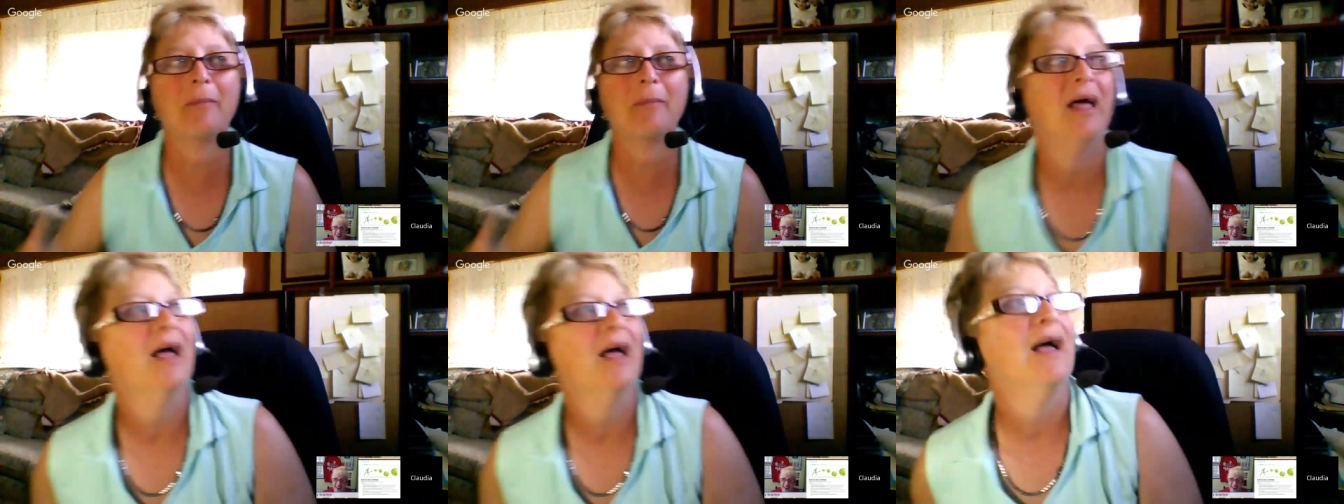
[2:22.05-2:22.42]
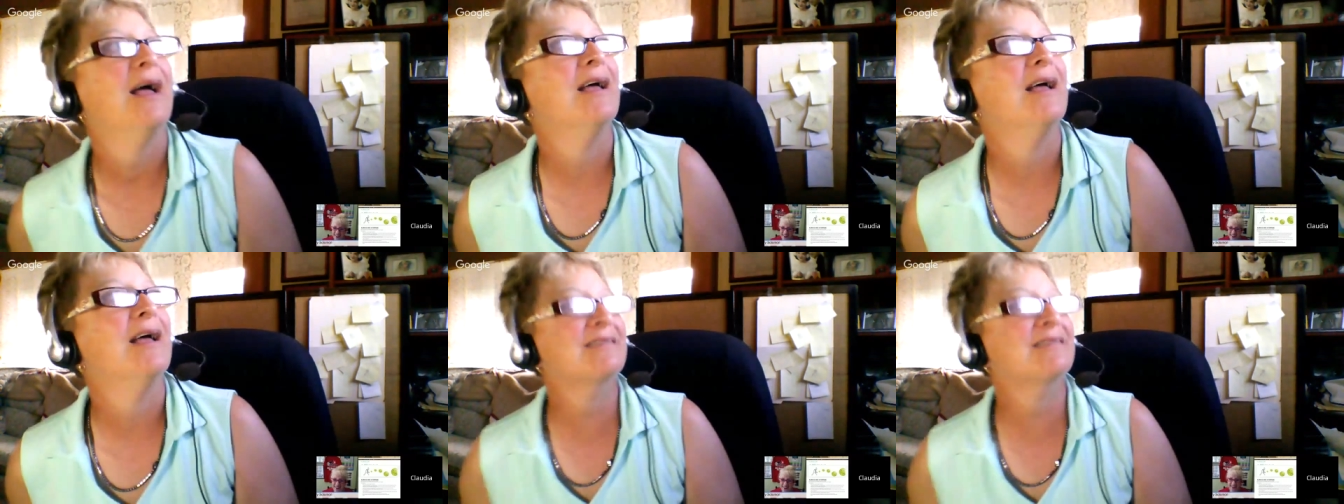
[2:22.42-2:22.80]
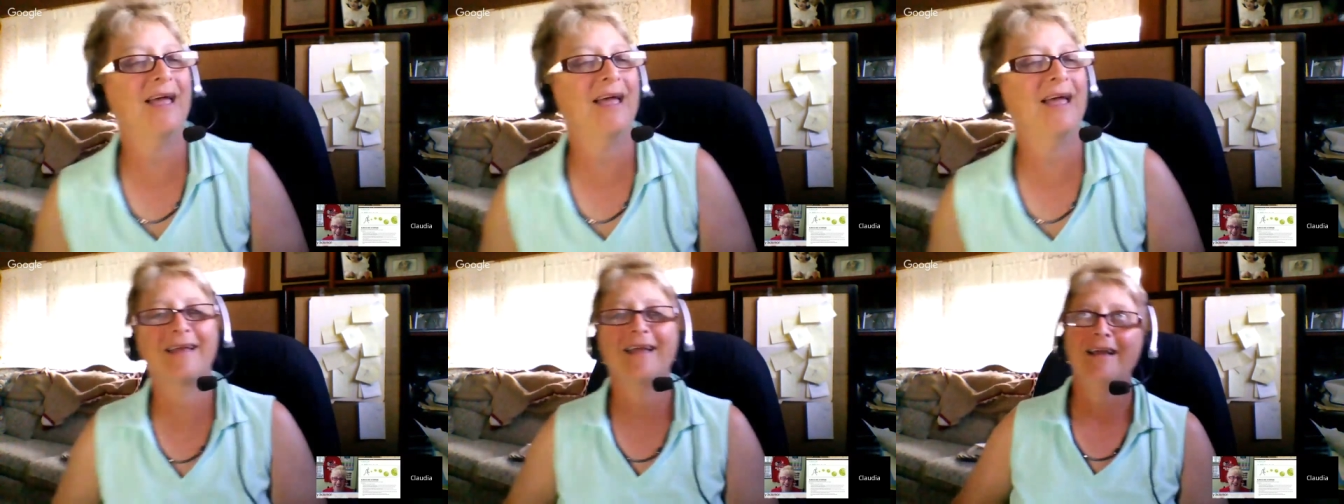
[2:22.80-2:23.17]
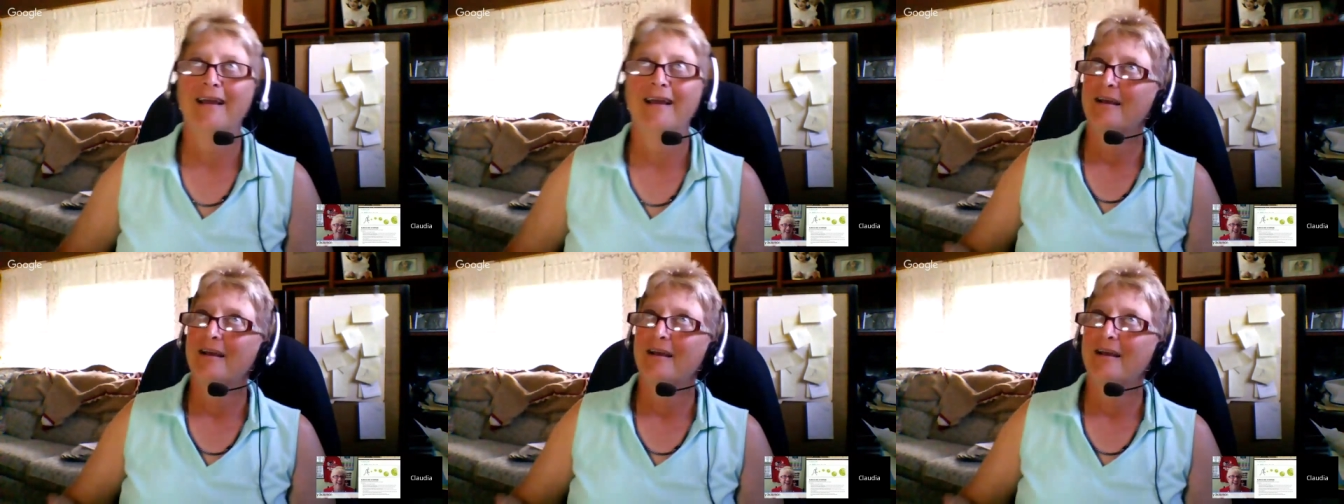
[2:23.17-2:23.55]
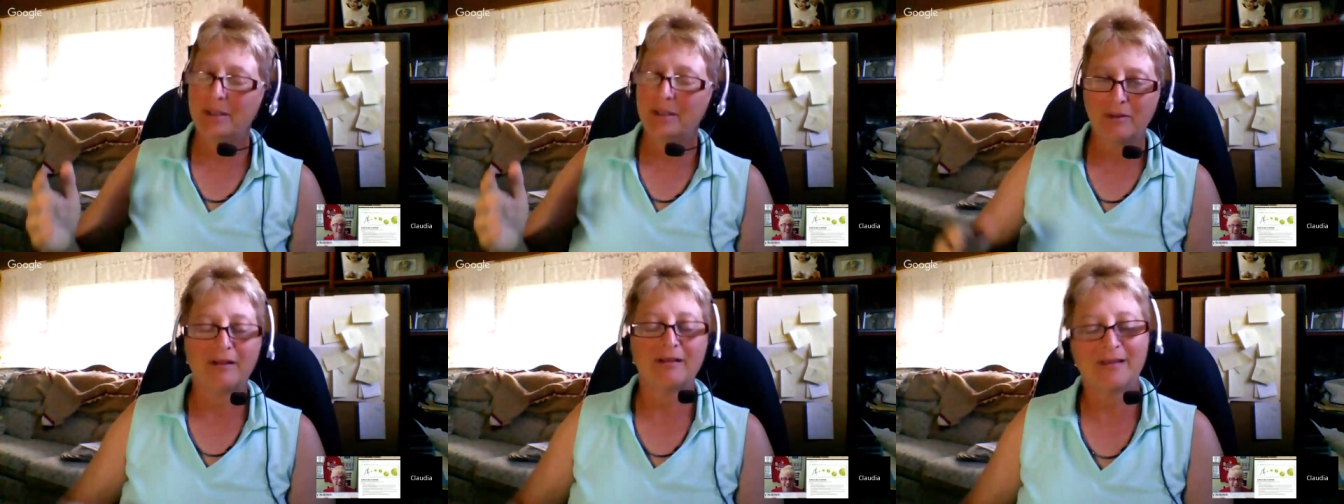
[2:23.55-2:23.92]
It's like, give
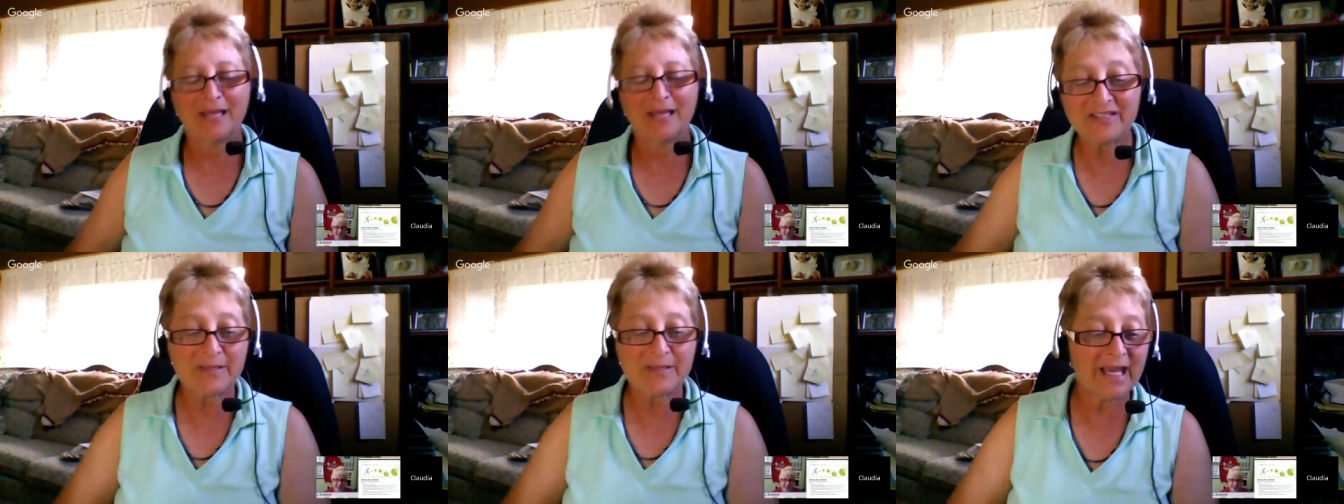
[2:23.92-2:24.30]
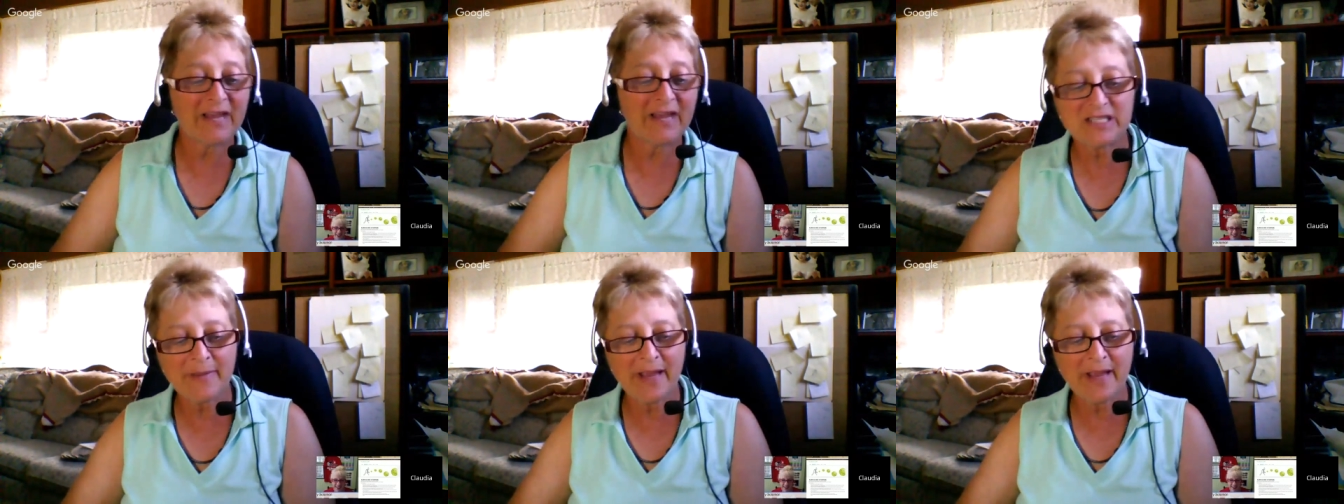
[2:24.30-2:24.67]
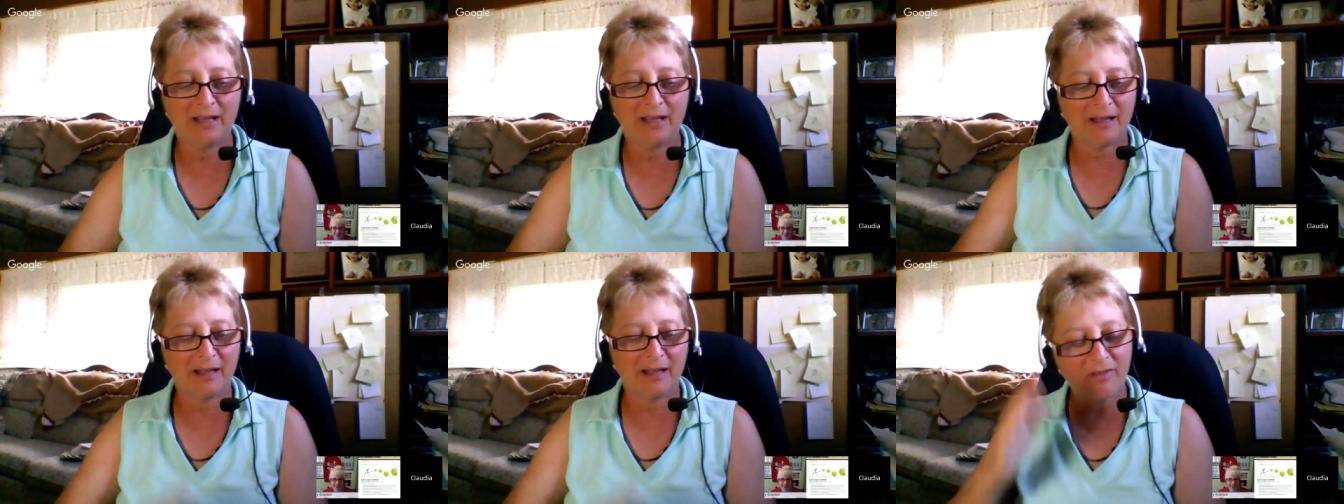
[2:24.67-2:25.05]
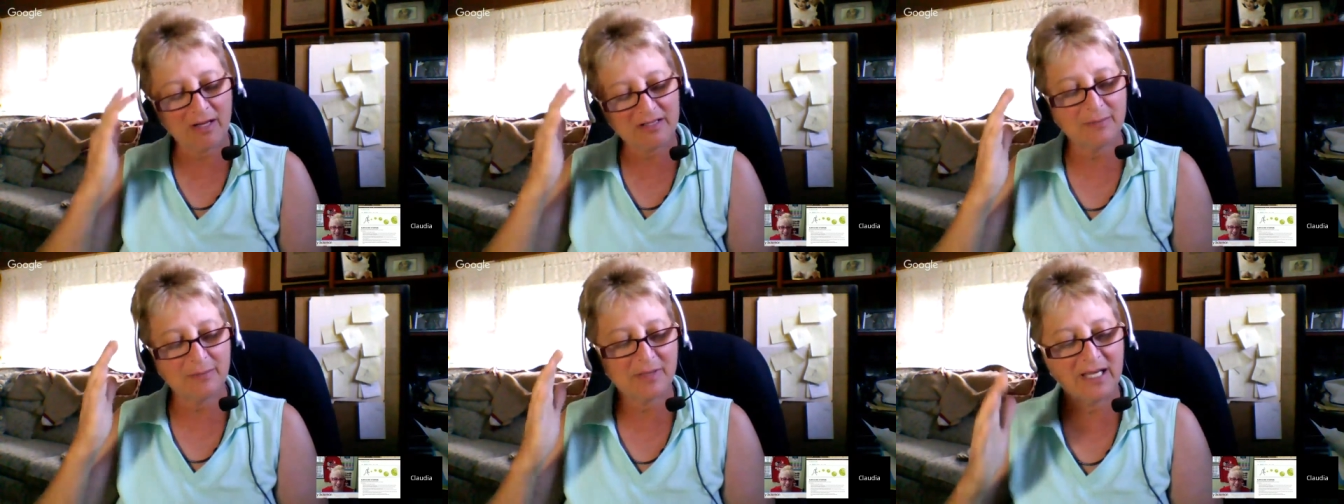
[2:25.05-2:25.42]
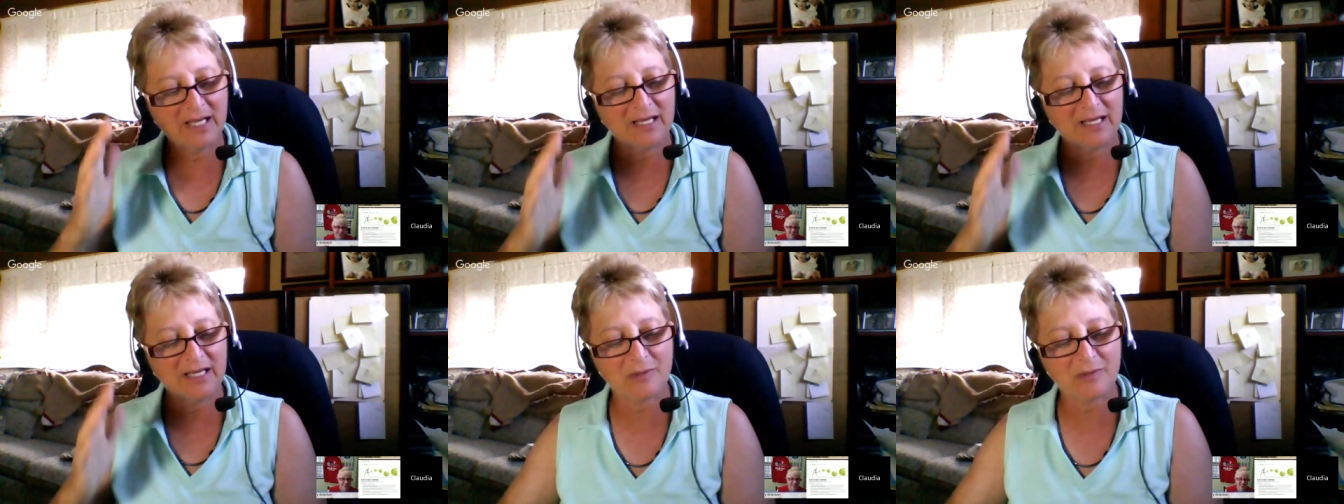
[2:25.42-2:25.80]
it to me. I thought of some kids when
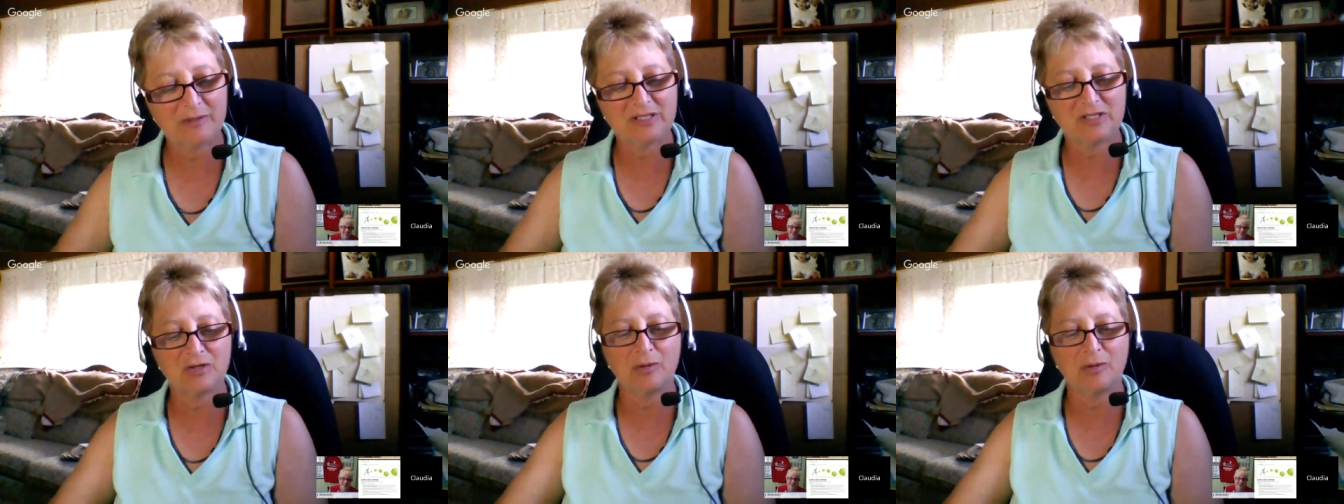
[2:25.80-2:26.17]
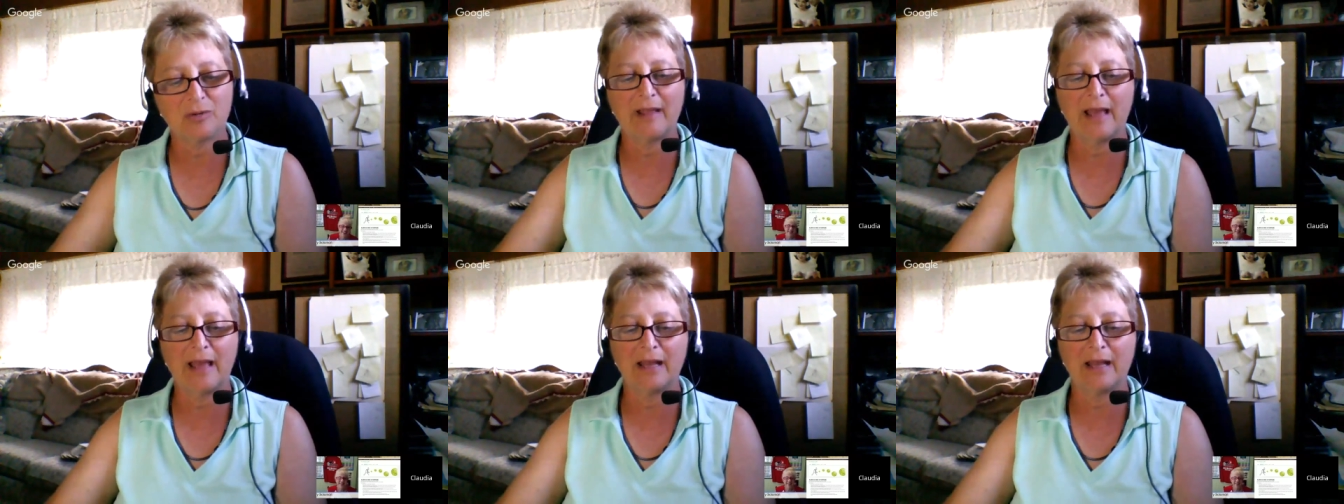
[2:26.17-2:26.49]
I was doing that.